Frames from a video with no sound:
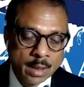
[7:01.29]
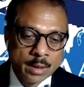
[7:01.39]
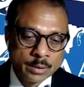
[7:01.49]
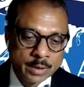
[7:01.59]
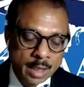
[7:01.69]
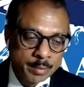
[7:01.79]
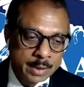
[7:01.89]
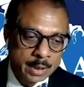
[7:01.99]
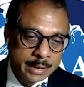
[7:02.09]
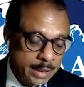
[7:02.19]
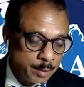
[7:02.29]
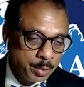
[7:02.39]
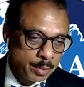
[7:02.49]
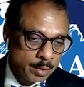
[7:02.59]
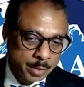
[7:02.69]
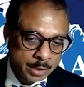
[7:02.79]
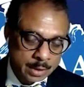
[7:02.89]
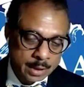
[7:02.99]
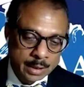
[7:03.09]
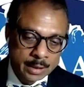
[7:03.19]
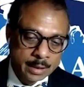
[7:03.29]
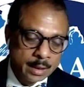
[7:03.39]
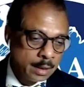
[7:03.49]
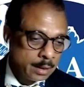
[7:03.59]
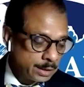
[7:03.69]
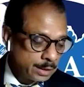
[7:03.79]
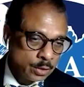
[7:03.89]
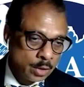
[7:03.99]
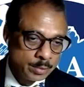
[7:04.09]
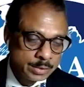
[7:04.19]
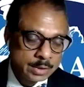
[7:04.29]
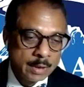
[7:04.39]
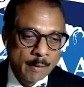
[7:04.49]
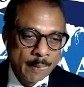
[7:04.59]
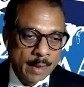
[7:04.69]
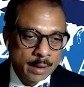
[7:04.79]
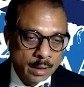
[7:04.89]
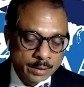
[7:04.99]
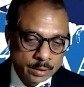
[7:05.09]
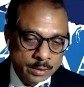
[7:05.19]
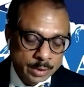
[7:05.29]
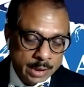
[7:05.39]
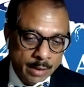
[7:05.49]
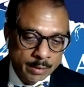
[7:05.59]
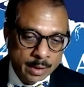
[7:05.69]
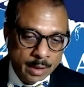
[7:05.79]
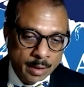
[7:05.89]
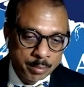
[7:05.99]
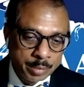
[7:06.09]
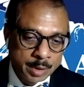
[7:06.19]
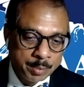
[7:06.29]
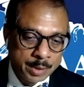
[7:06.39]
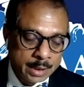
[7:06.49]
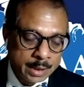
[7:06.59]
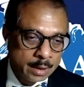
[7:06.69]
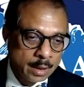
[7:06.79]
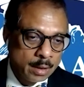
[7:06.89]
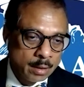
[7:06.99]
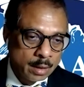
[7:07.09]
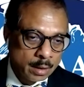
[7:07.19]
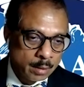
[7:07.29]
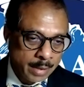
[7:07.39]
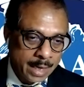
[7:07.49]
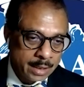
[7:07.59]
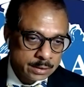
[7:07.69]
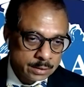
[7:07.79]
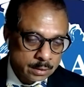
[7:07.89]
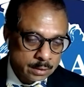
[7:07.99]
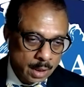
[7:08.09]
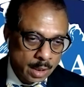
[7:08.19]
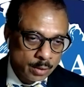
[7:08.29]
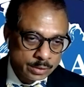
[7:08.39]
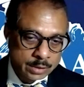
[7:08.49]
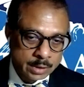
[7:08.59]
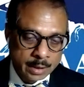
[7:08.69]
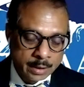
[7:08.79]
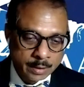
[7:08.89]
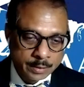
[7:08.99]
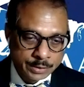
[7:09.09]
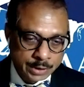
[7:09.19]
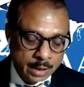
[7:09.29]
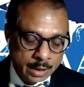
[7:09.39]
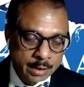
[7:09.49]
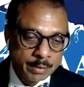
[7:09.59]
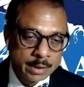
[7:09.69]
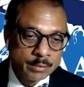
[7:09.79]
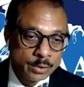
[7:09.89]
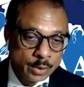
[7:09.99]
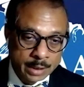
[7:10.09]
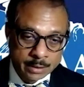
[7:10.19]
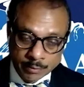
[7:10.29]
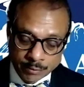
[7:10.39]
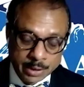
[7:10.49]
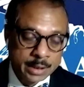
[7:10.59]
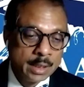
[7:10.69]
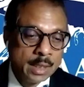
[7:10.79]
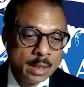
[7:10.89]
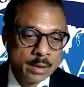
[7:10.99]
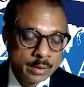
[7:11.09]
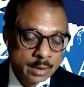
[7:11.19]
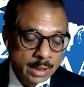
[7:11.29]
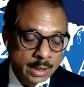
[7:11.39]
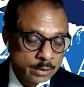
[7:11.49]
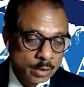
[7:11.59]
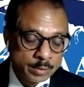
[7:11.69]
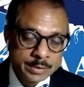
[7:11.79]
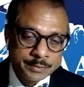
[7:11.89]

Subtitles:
to help the needy people, particularly nursing homes. And also we gave the PPE, masks, gloves, and shields, everything we donated free to the nursing homes,